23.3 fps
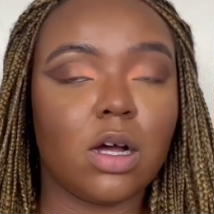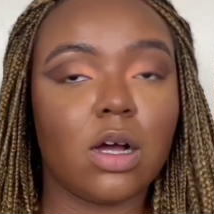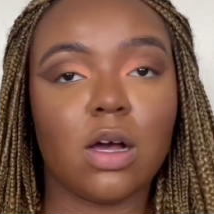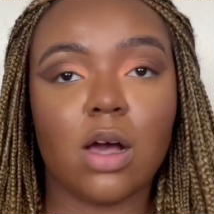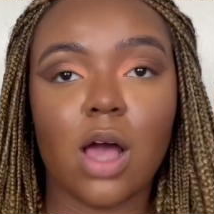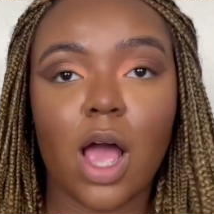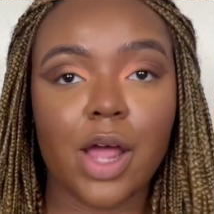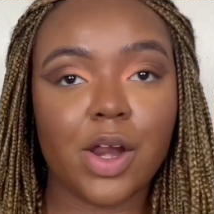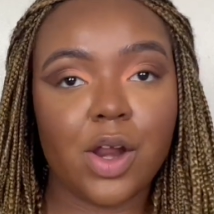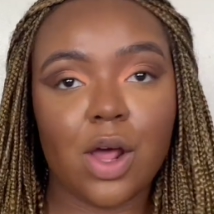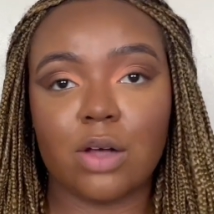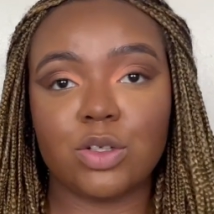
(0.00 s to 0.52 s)

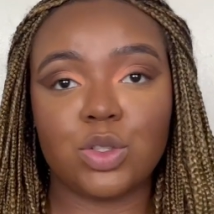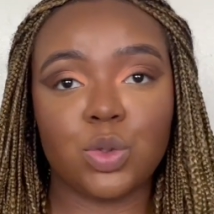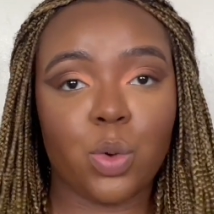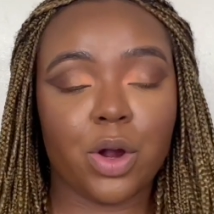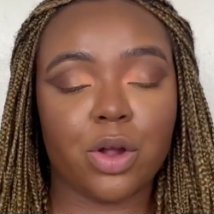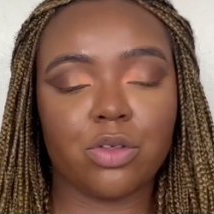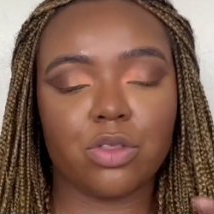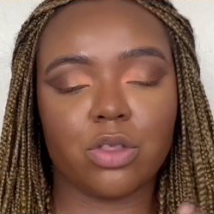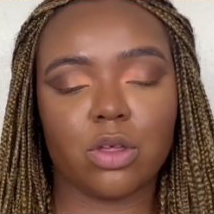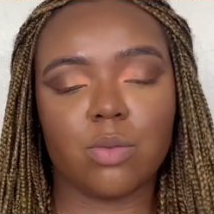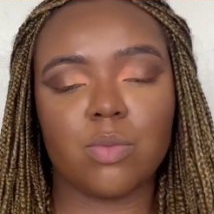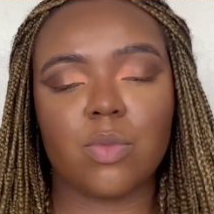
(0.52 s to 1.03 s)
I know how to work
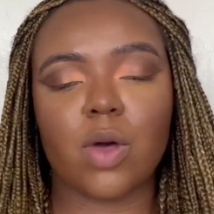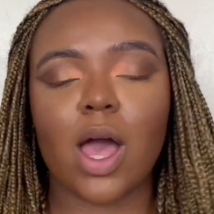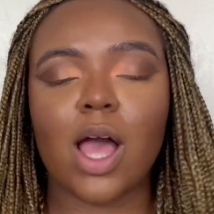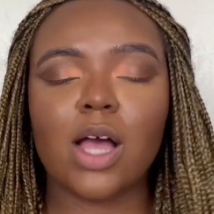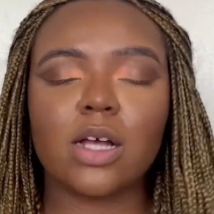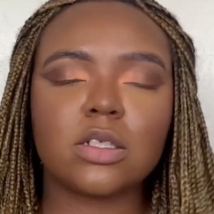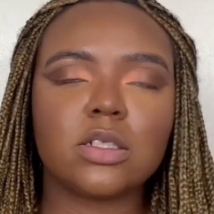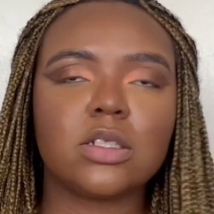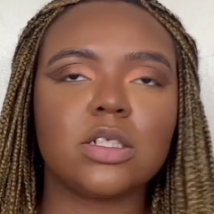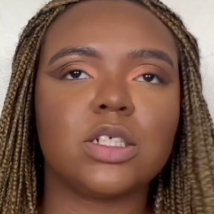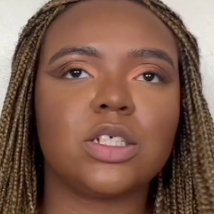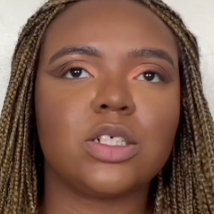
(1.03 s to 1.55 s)
with them.
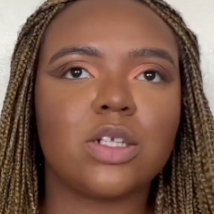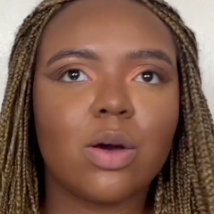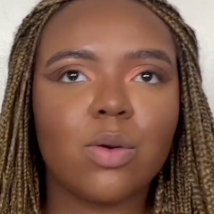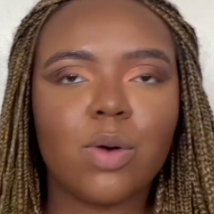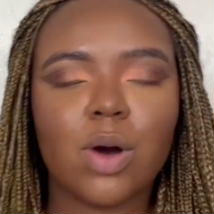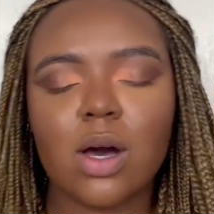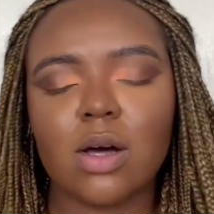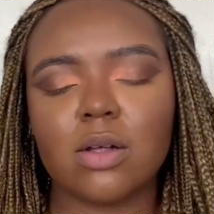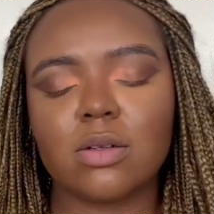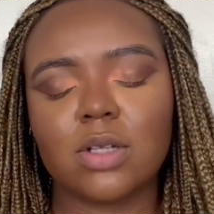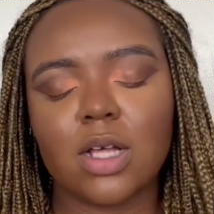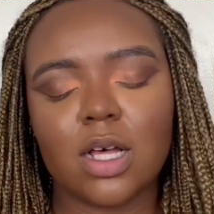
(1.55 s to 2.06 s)
Actually, you know
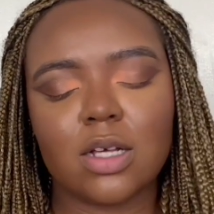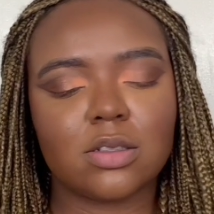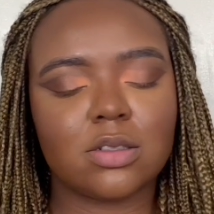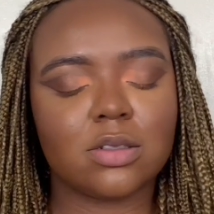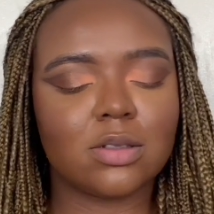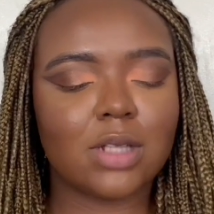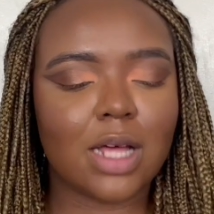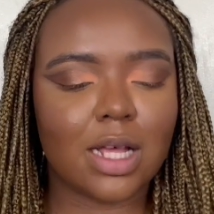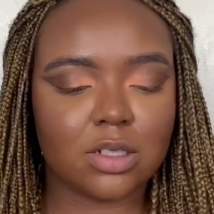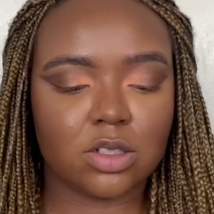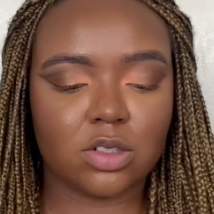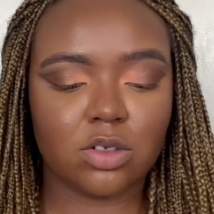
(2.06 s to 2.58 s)
what?
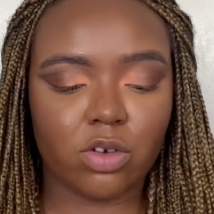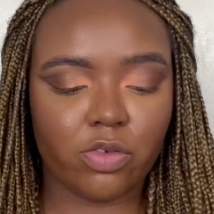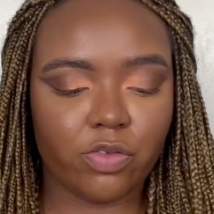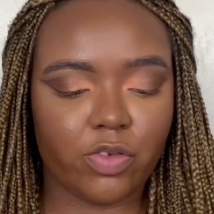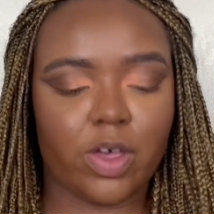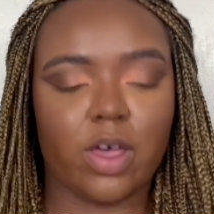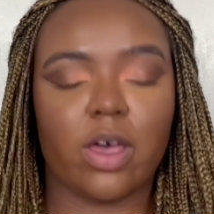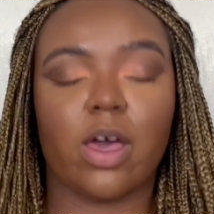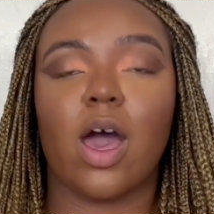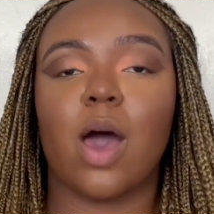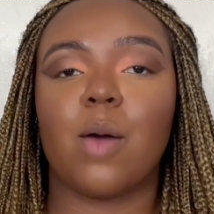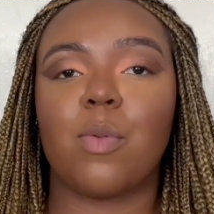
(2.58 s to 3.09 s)
That's not
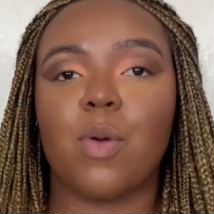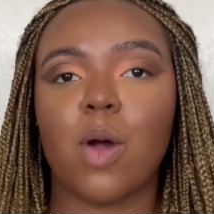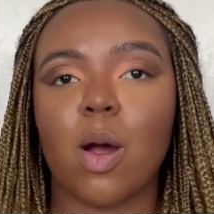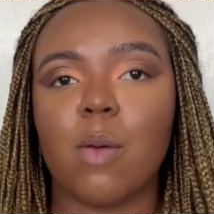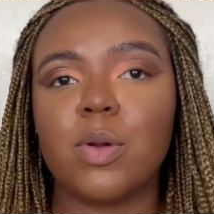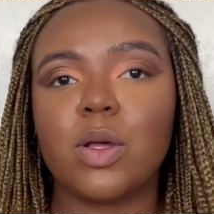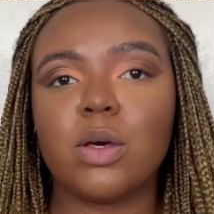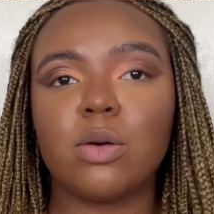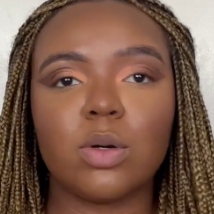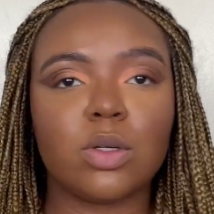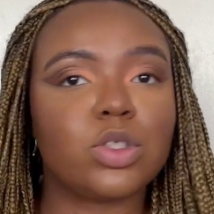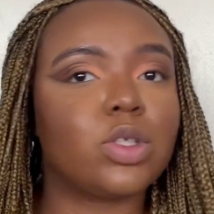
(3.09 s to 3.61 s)
fair. I
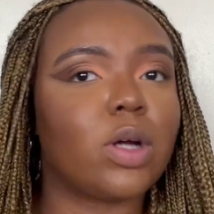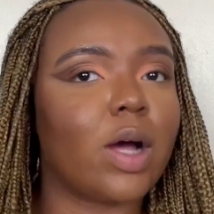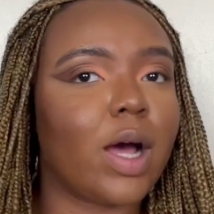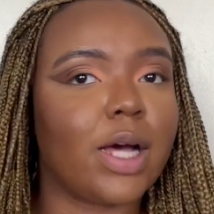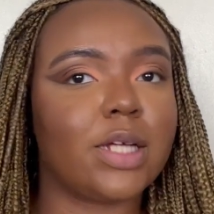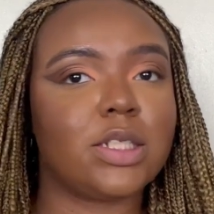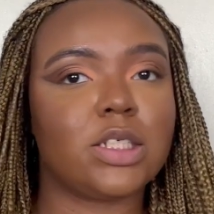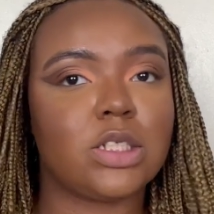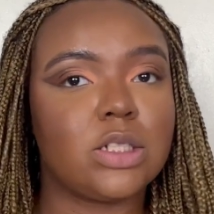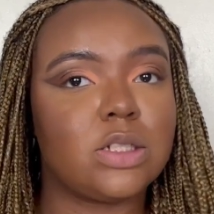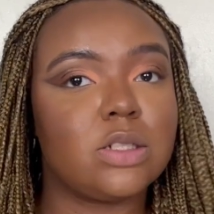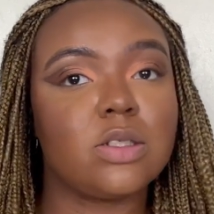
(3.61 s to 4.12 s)
probably will try
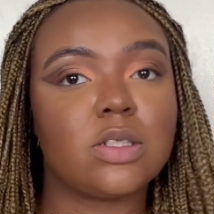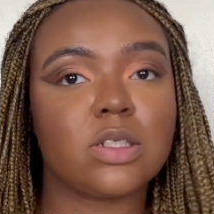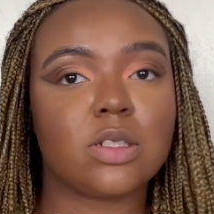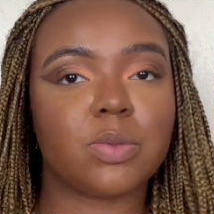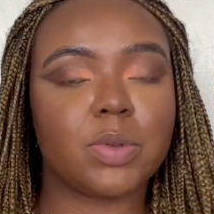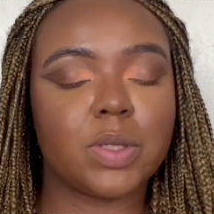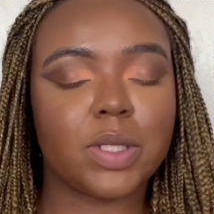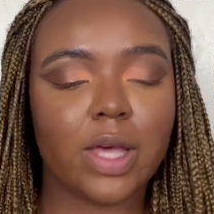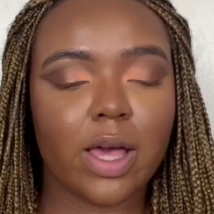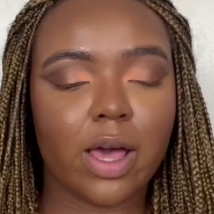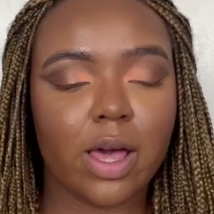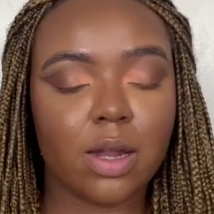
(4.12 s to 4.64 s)
to use them
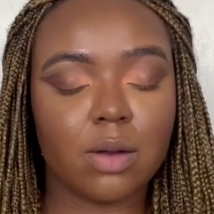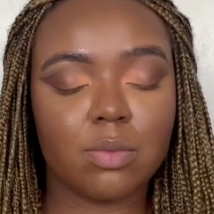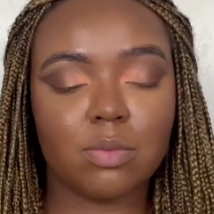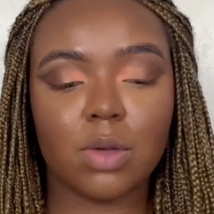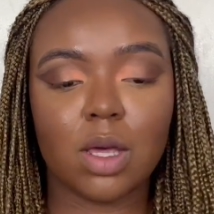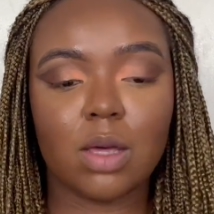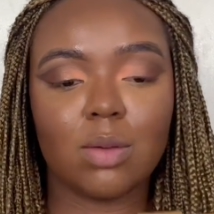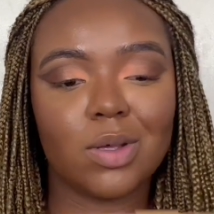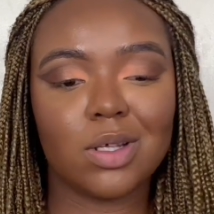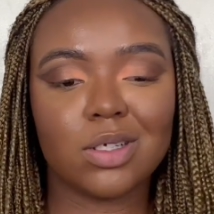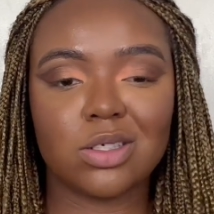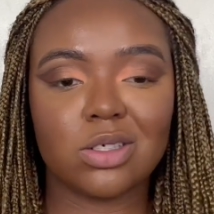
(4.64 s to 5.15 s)
again.
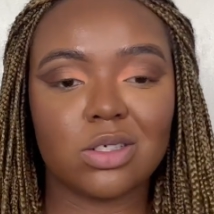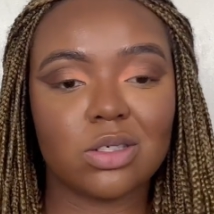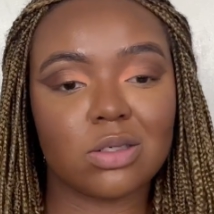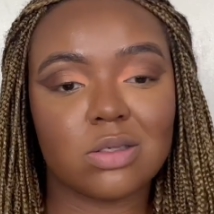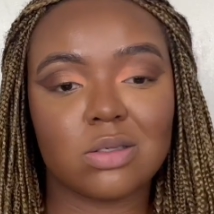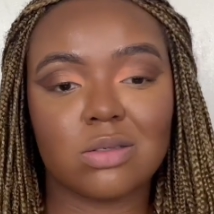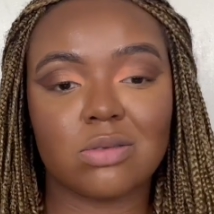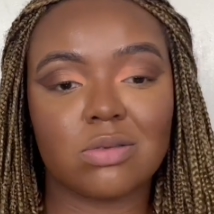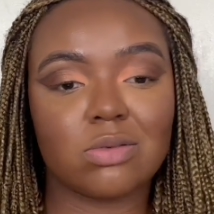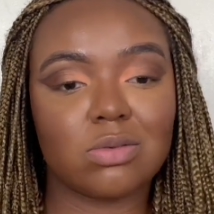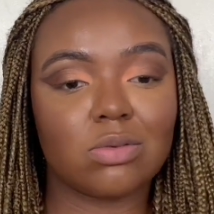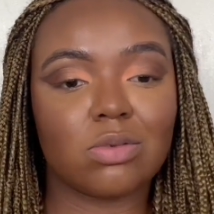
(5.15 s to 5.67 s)
Maybe it's just
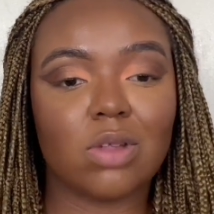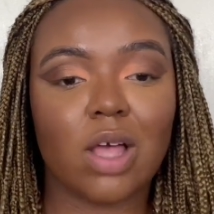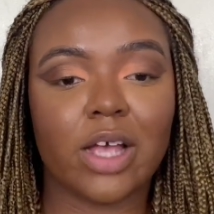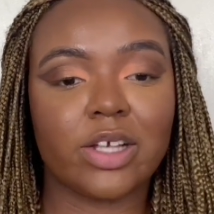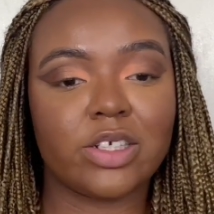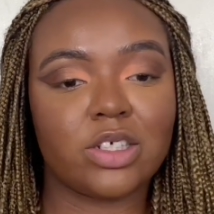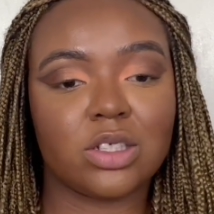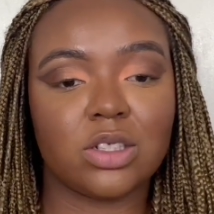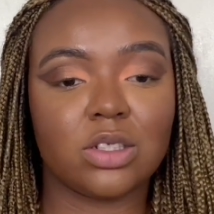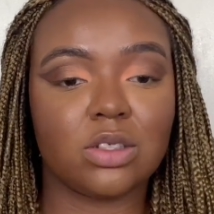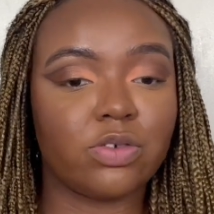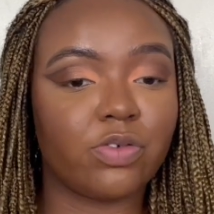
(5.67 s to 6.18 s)
I
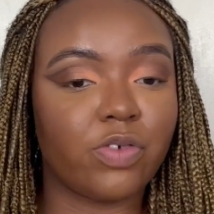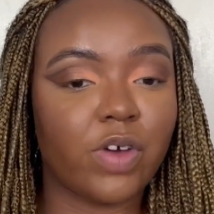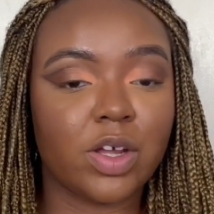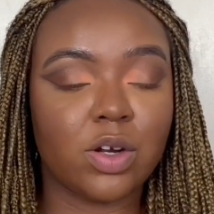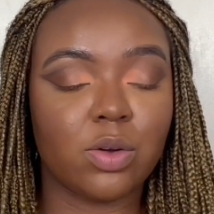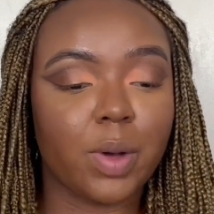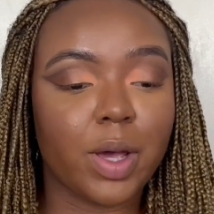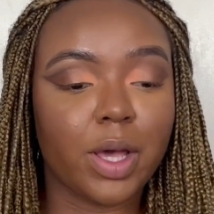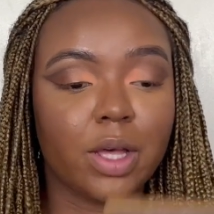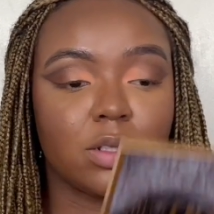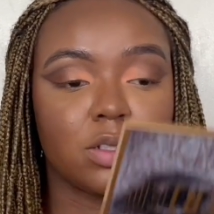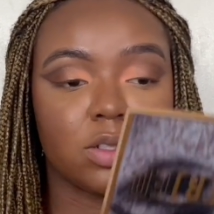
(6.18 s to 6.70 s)
just need to find a
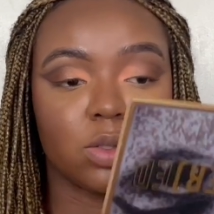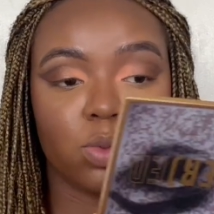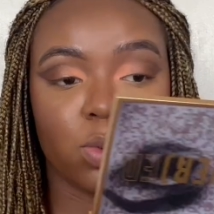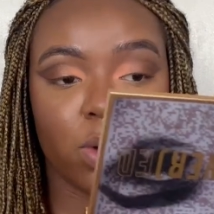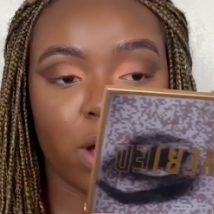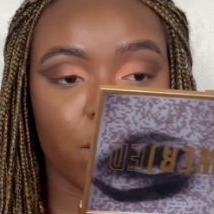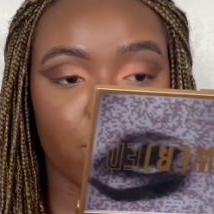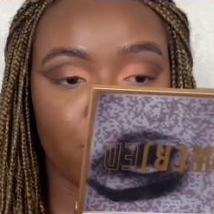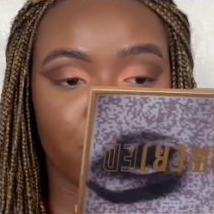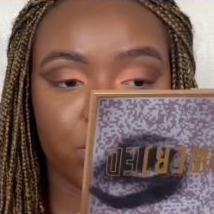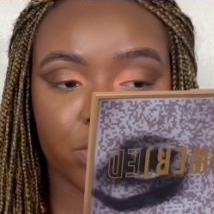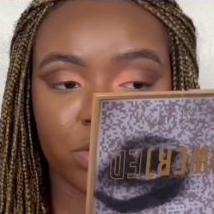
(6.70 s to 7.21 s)
way to
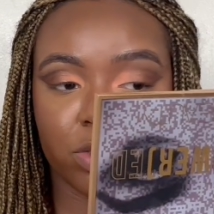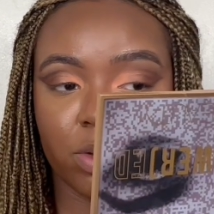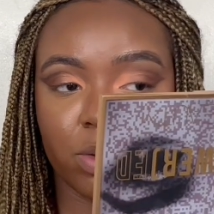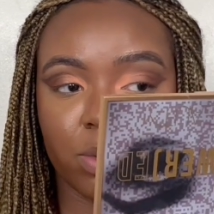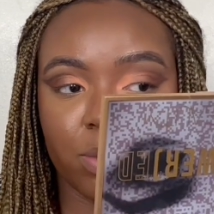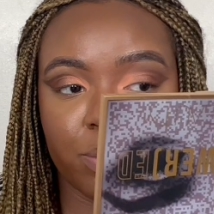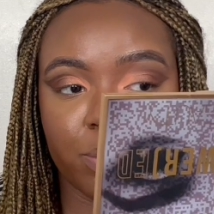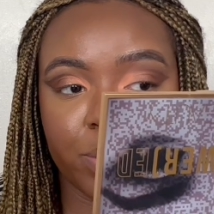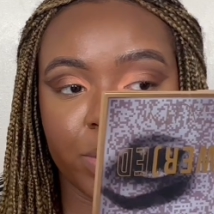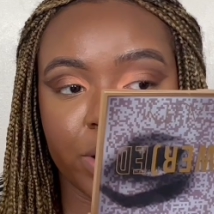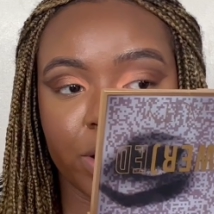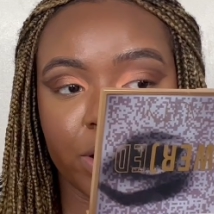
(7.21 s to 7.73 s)
work with them,
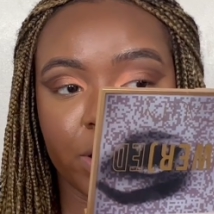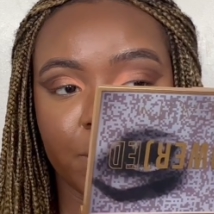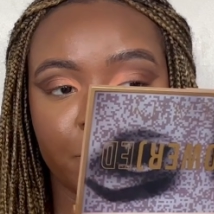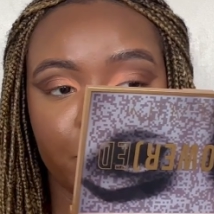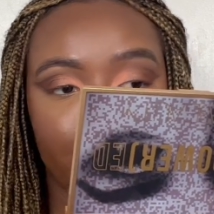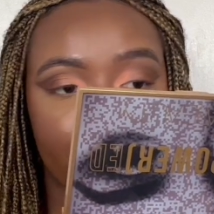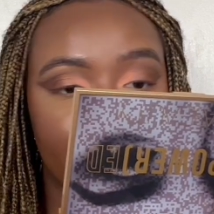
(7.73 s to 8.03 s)
but